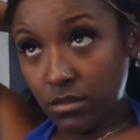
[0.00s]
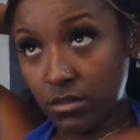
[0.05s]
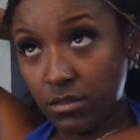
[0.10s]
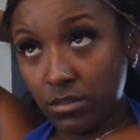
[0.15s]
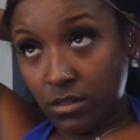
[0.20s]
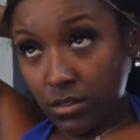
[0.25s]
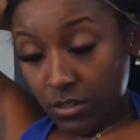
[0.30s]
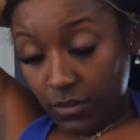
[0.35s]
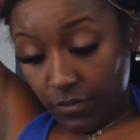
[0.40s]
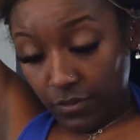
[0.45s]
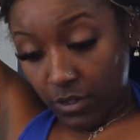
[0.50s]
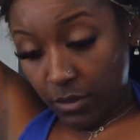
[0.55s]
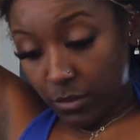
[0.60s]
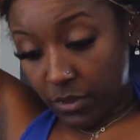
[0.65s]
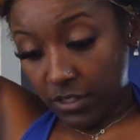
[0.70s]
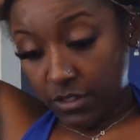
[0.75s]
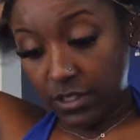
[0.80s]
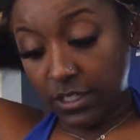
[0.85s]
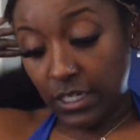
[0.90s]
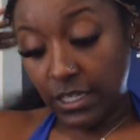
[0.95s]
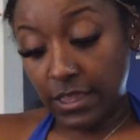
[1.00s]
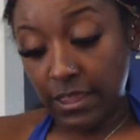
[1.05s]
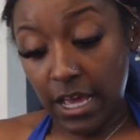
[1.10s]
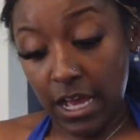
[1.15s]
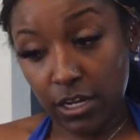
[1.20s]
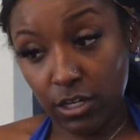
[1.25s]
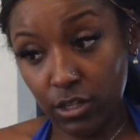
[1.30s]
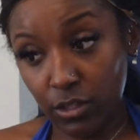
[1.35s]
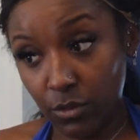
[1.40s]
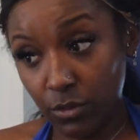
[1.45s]
If anybody's looking
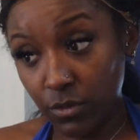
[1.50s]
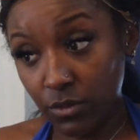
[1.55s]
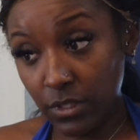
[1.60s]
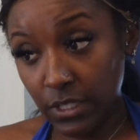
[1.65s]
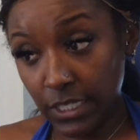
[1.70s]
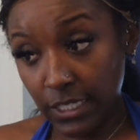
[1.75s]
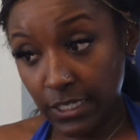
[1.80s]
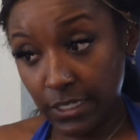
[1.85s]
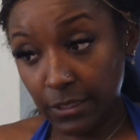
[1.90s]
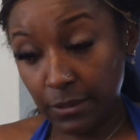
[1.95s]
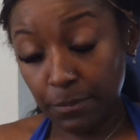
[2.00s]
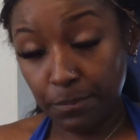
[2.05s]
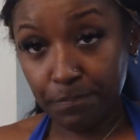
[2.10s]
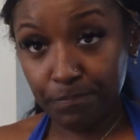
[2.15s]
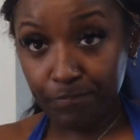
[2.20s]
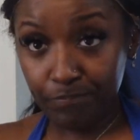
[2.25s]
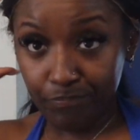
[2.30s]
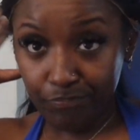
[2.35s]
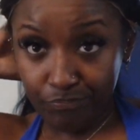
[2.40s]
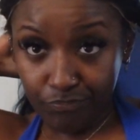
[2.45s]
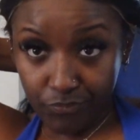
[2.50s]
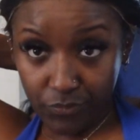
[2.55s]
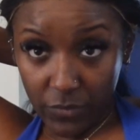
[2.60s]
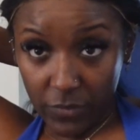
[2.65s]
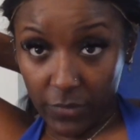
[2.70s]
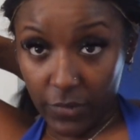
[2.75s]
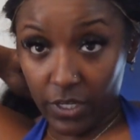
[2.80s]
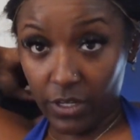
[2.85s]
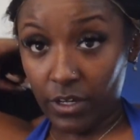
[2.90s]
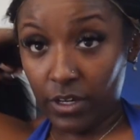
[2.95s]
that close, then
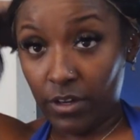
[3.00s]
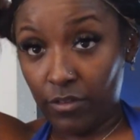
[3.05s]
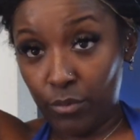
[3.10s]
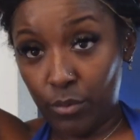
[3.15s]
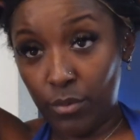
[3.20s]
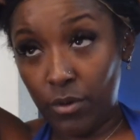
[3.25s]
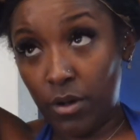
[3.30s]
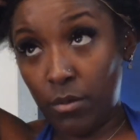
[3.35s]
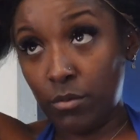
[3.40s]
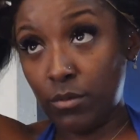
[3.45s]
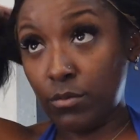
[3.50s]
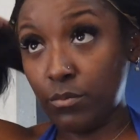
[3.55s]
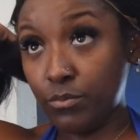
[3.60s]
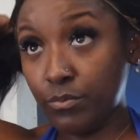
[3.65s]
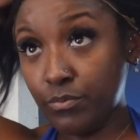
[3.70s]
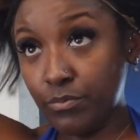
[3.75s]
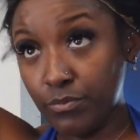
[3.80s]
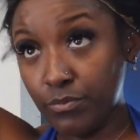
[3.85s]
I have a problem.